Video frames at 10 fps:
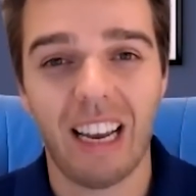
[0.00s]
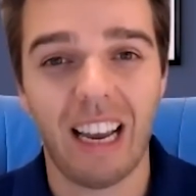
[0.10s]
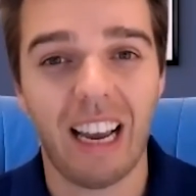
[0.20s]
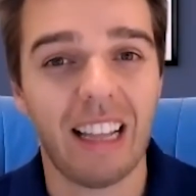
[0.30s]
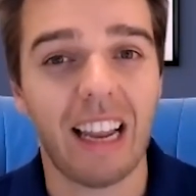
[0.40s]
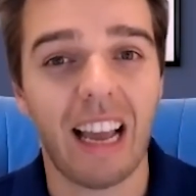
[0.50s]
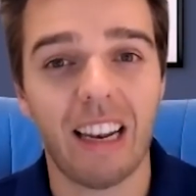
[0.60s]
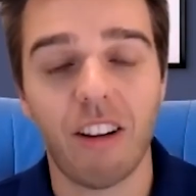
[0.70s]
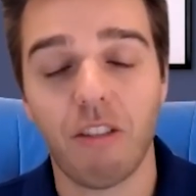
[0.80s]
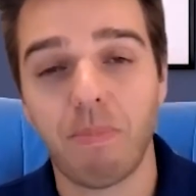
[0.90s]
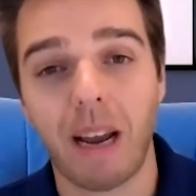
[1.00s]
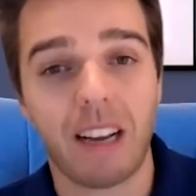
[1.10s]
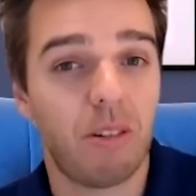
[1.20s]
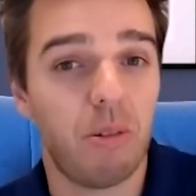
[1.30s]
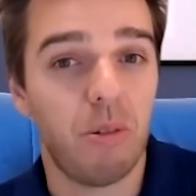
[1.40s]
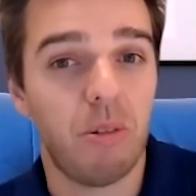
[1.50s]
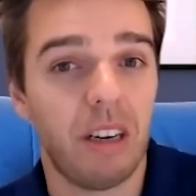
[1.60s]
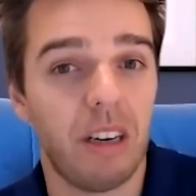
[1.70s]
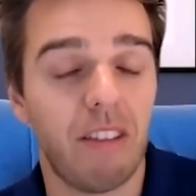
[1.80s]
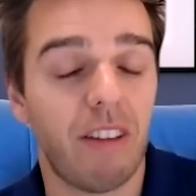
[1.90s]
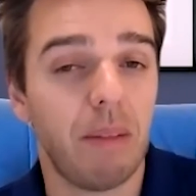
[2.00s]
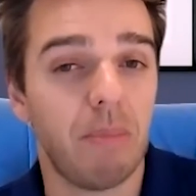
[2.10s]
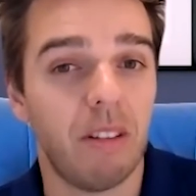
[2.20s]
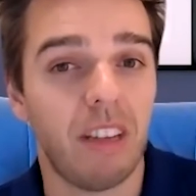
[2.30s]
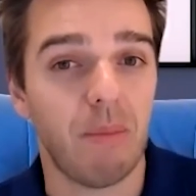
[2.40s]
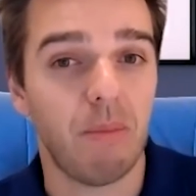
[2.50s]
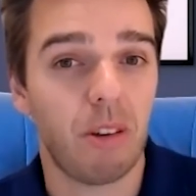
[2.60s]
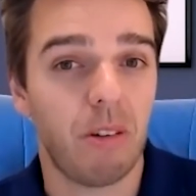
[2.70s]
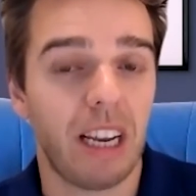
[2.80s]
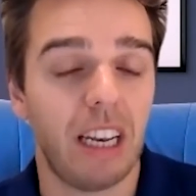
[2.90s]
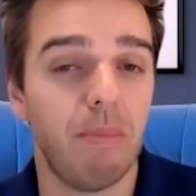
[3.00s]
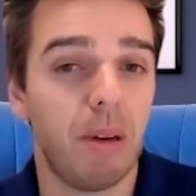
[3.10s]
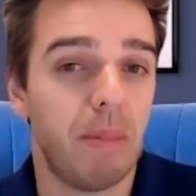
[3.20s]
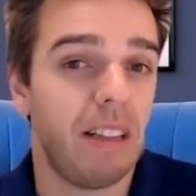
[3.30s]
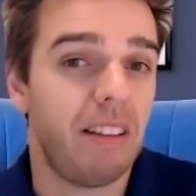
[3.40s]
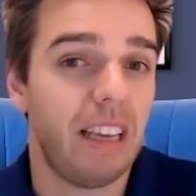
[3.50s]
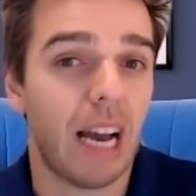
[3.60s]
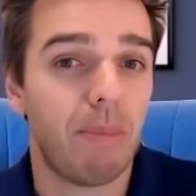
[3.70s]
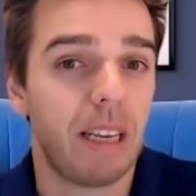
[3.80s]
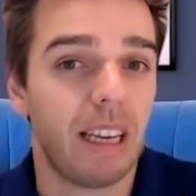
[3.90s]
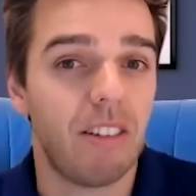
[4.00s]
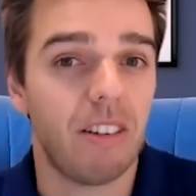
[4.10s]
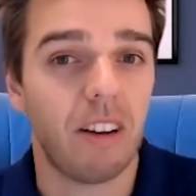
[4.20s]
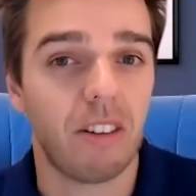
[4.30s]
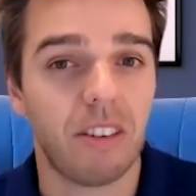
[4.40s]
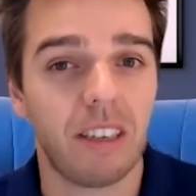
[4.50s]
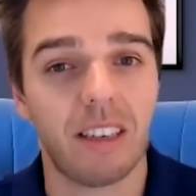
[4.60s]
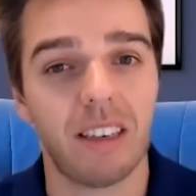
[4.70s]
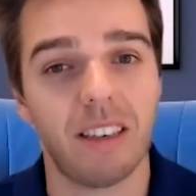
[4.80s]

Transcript: and then hand it off back to a development team so they can implement the application logic